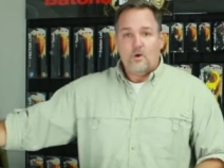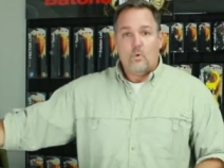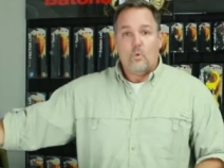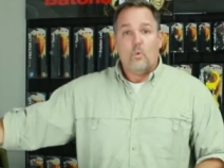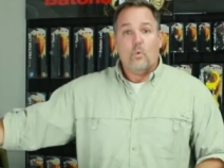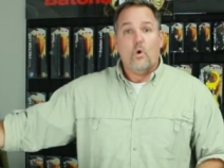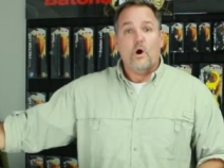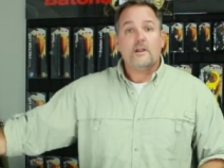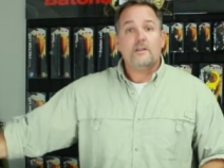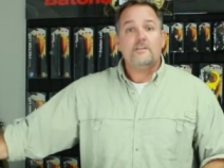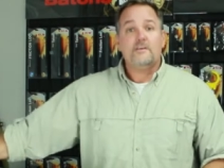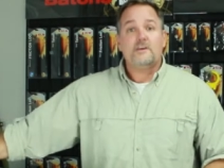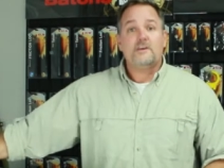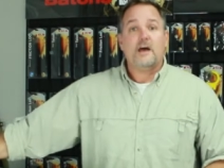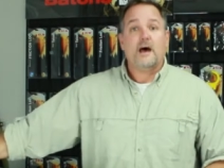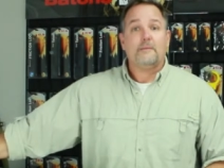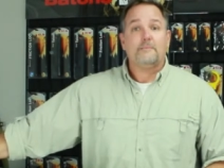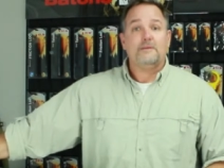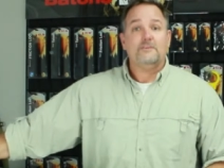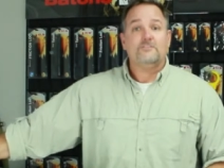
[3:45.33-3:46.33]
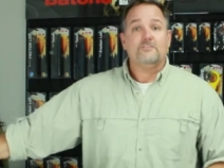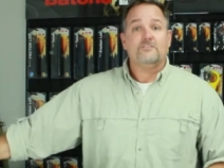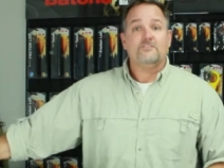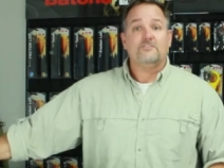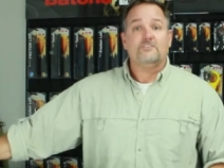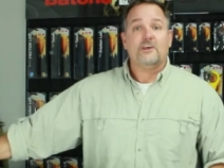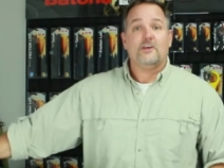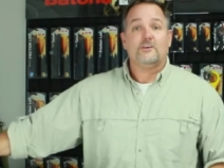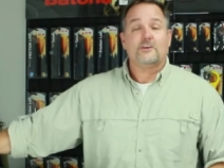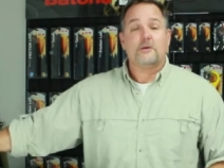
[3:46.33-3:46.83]
One of the companies is
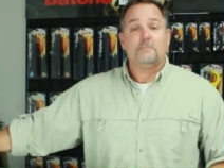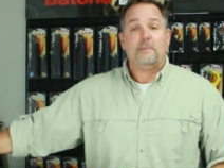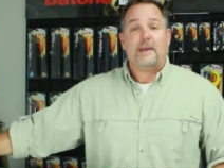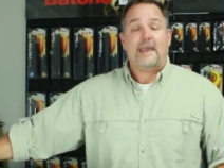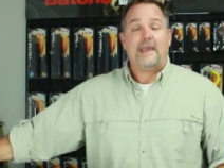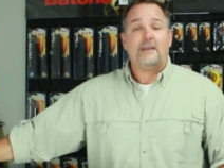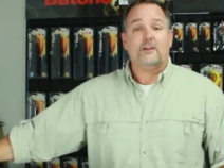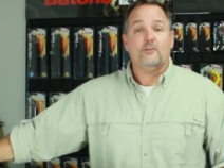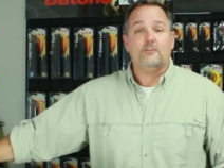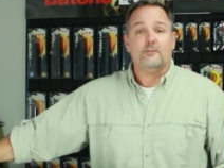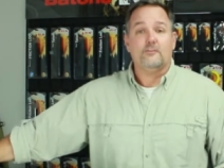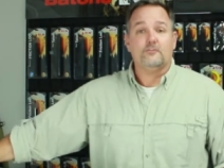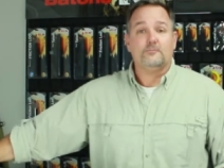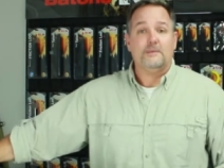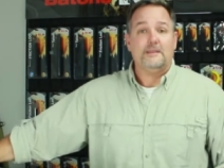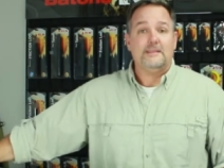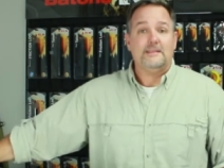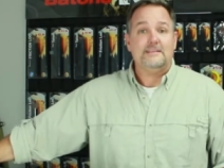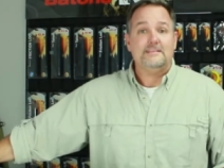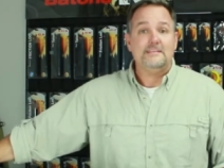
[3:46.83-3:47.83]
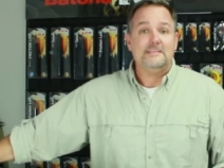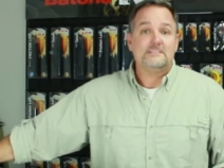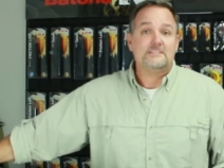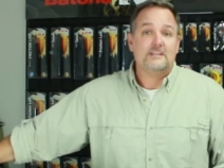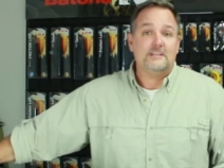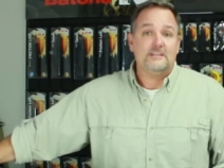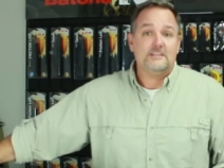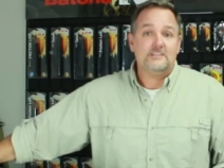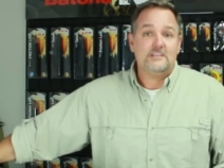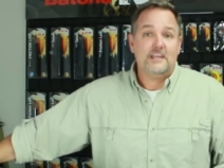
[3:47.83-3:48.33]
selling a panel that's been
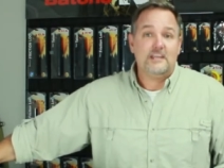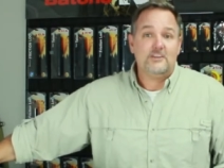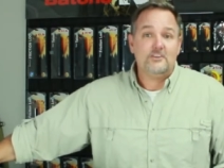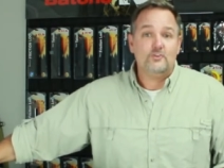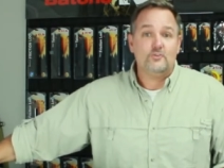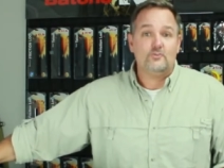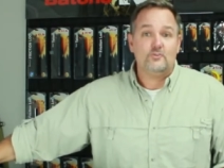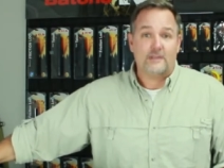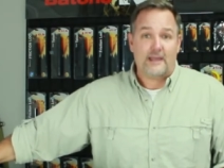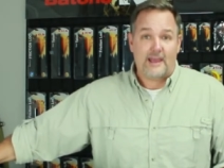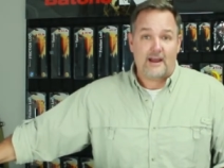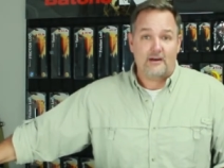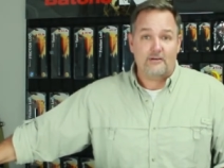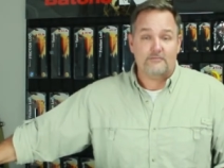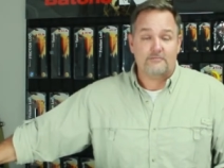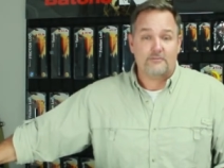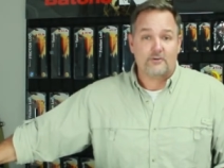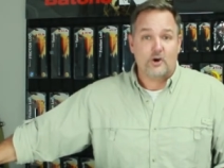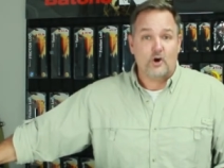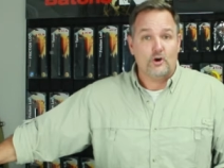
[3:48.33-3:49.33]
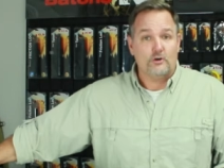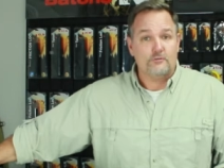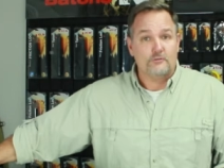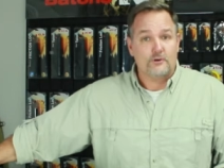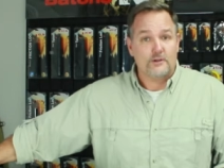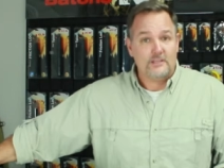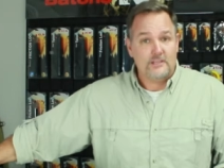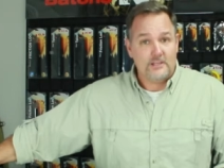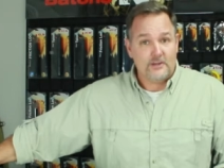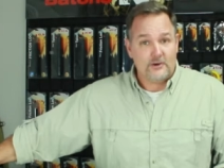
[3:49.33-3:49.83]
discontinued now for
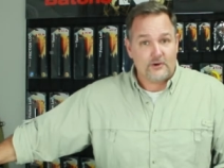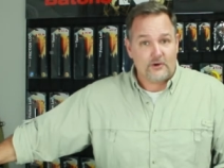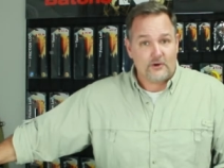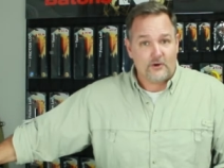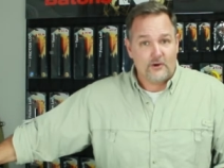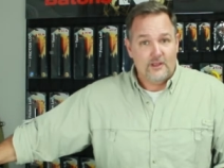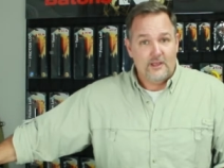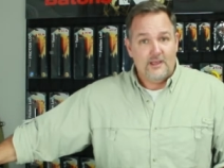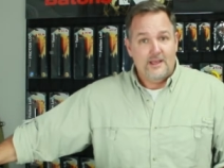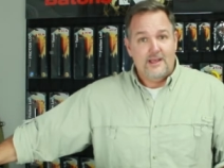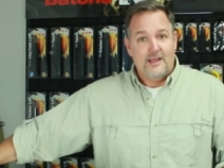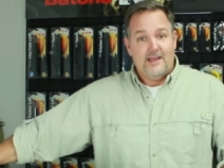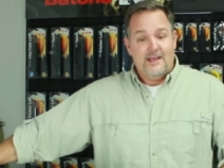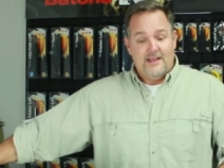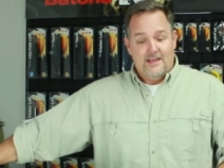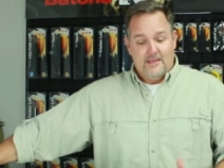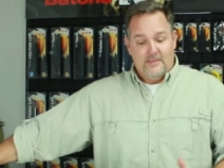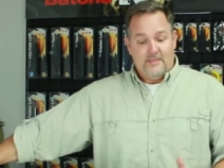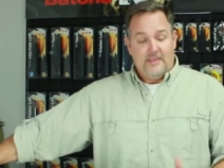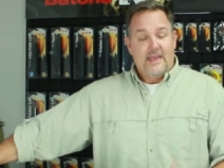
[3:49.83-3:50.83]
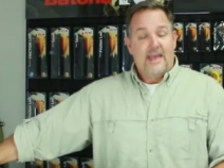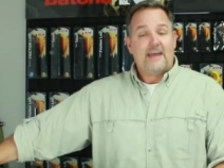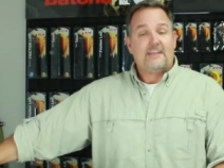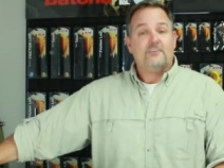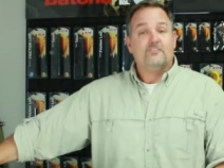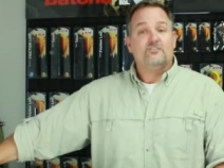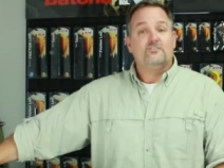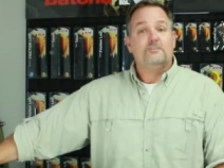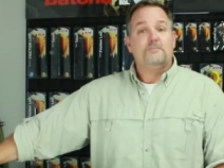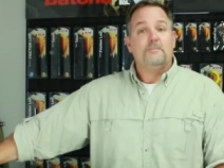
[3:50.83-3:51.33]
over a year. They had
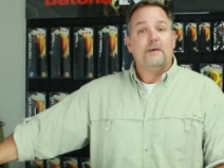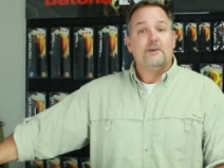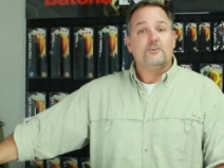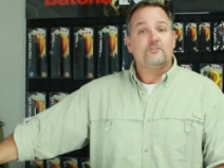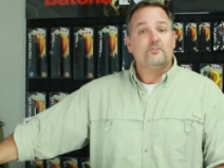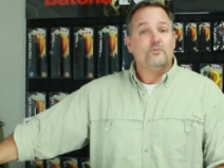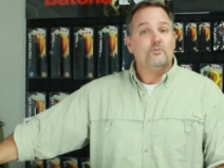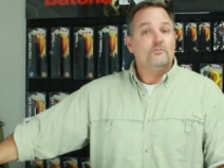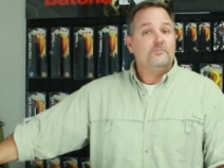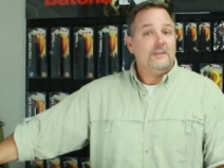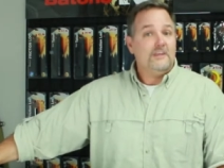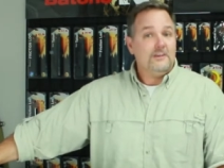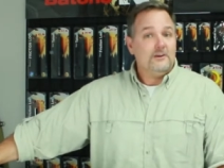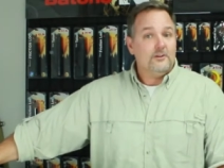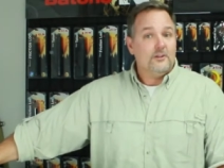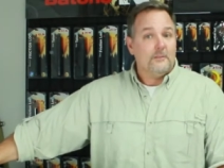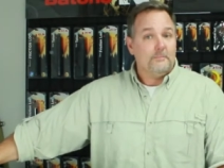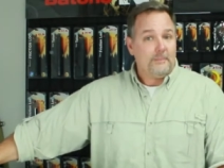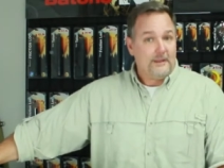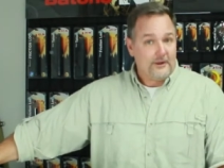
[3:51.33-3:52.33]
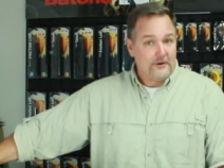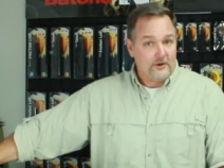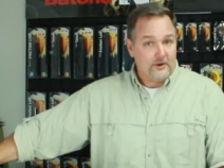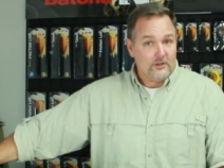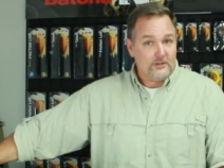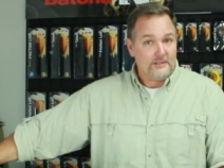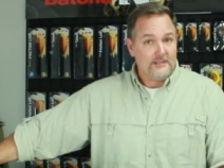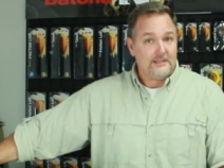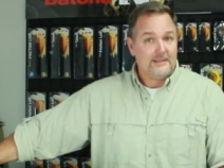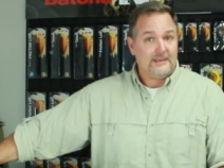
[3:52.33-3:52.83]
a special deal
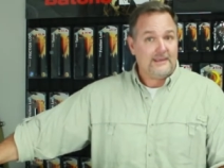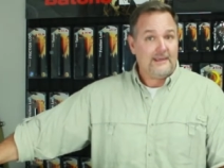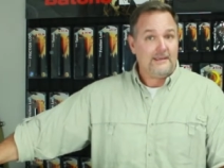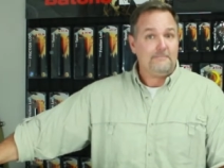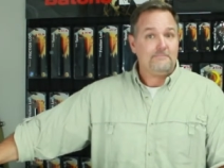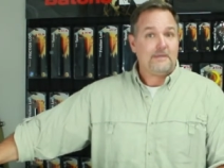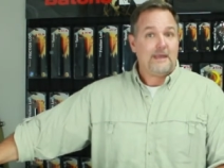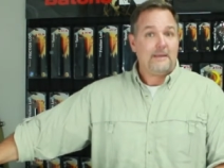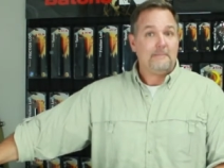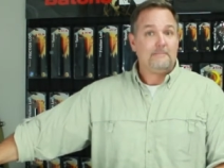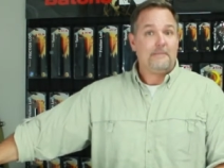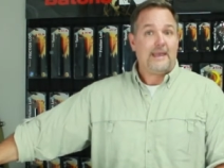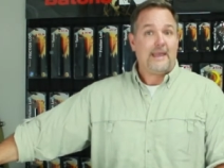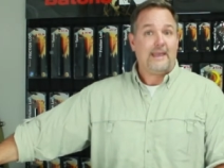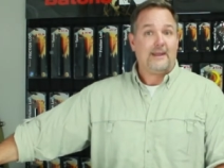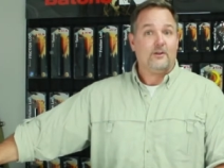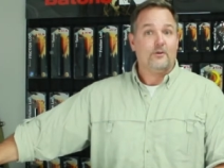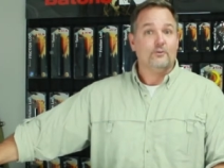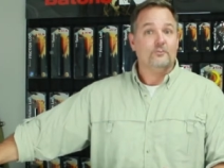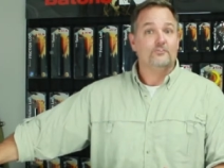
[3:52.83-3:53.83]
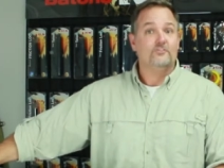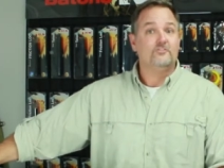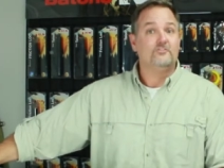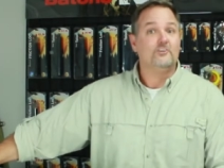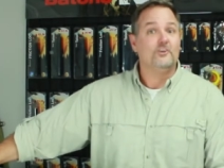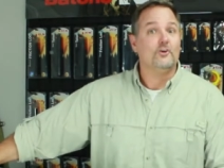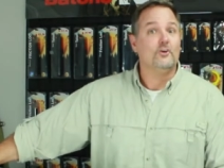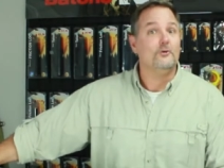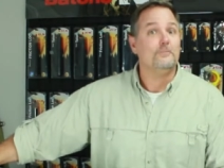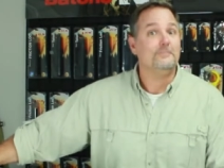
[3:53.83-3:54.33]
apparently to keep that panel
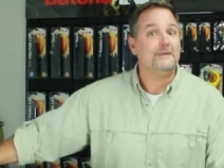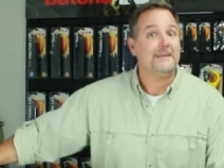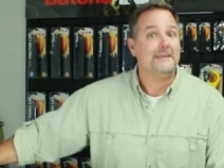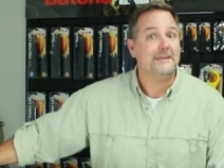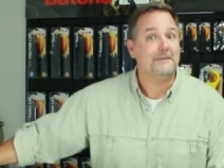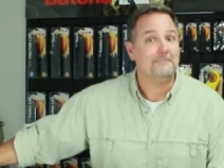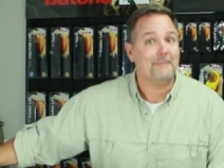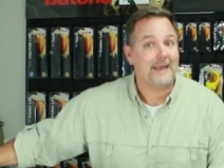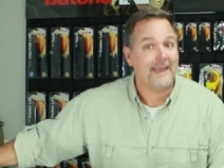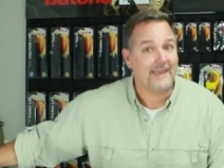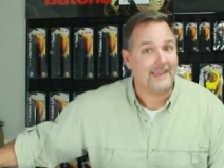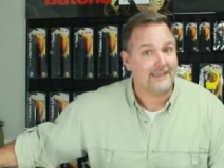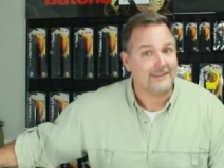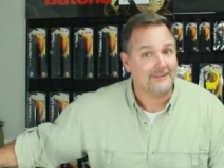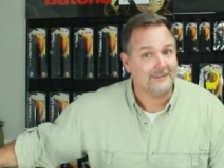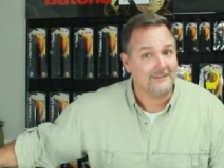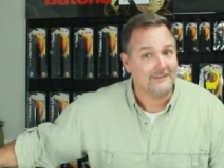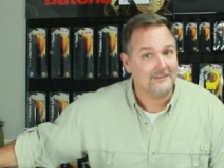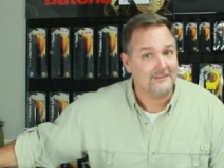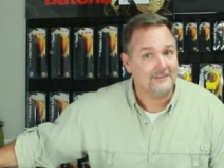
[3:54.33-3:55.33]
still being made.